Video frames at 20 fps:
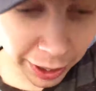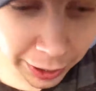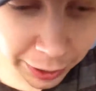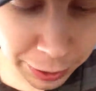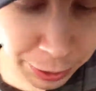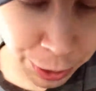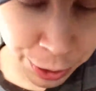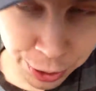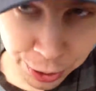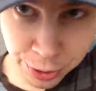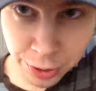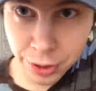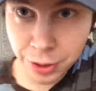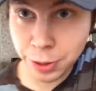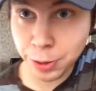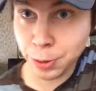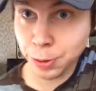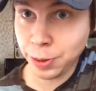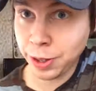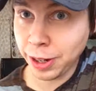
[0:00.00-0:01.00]
I can assure
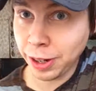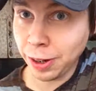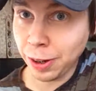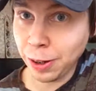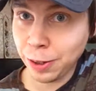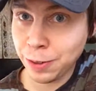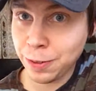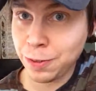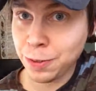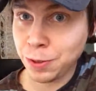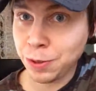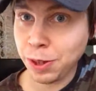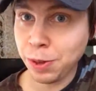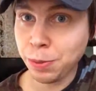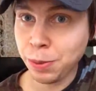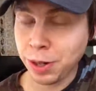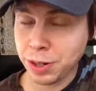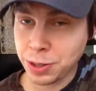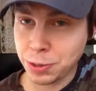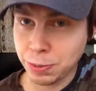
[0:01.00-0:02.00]
you that all of you
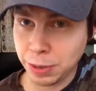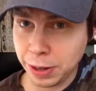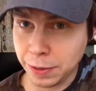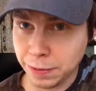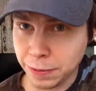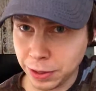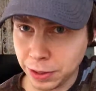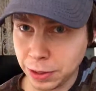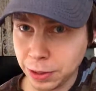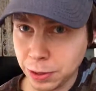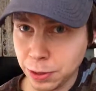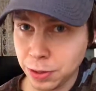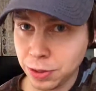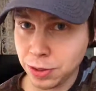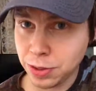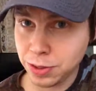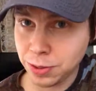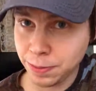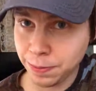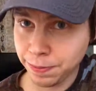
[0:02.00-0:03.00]
that watch my
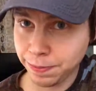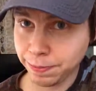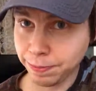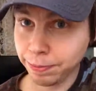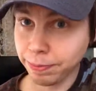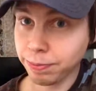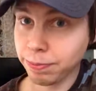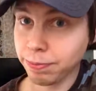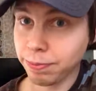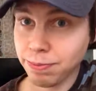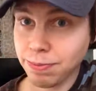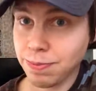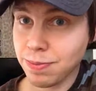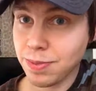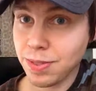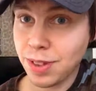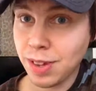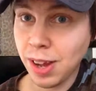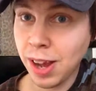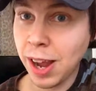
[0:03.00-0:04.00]
videos,
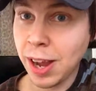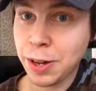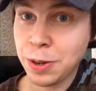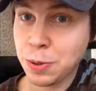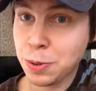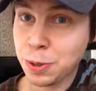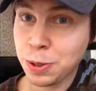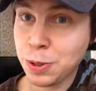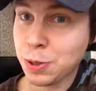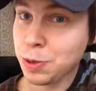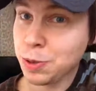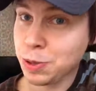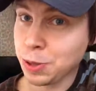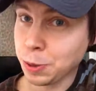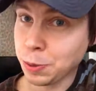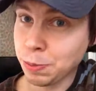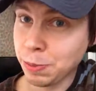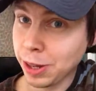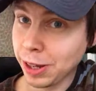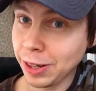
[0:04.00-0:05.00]
I don't use
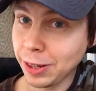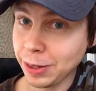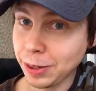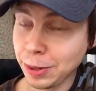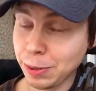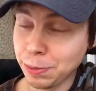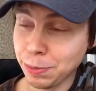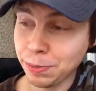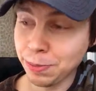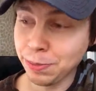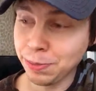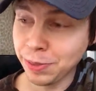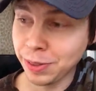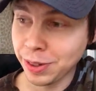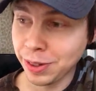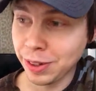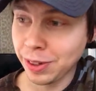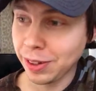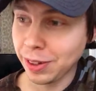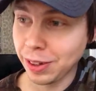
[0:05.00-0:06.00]
any makeup.
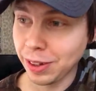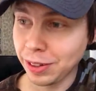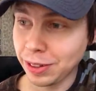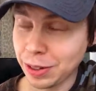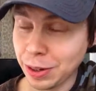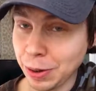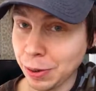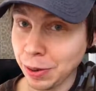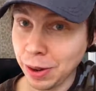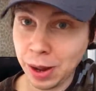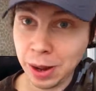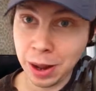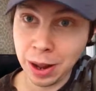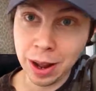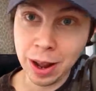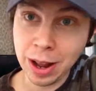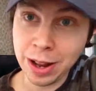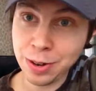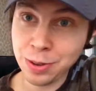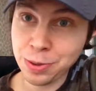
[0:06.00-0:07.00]
You know,
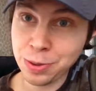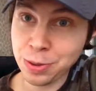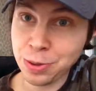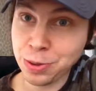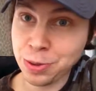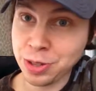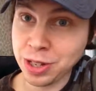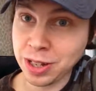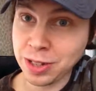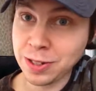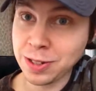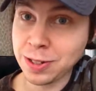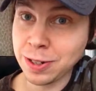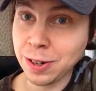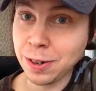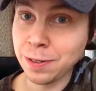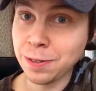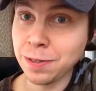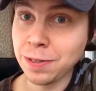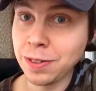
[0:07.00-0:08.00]
I don't use that
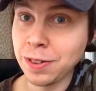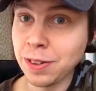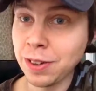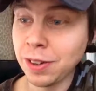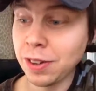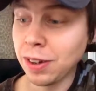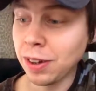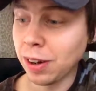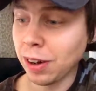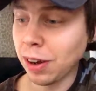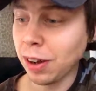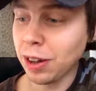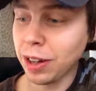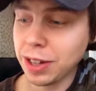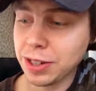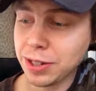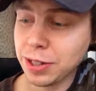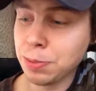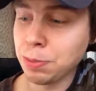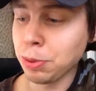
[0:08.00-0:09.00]
stuff. All
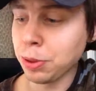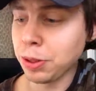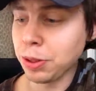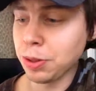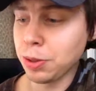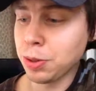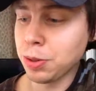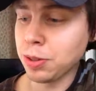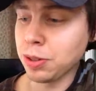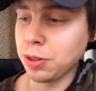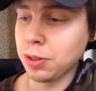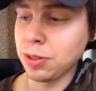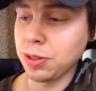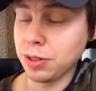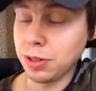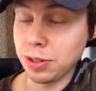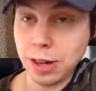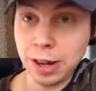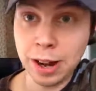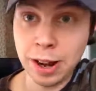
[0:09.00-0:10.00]
I simply use
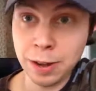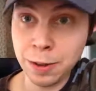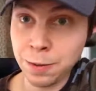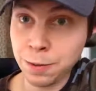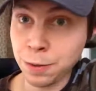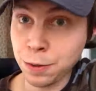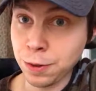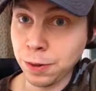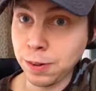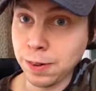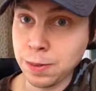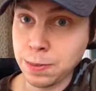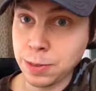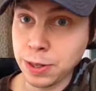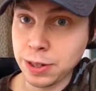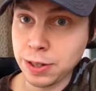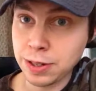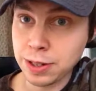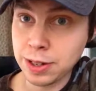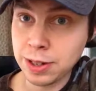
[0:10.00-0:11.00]
is olive oil on
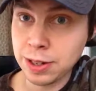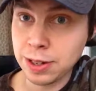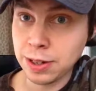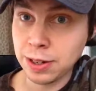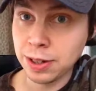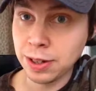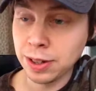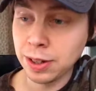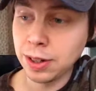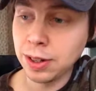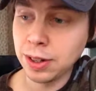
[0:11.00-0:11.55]
my skin.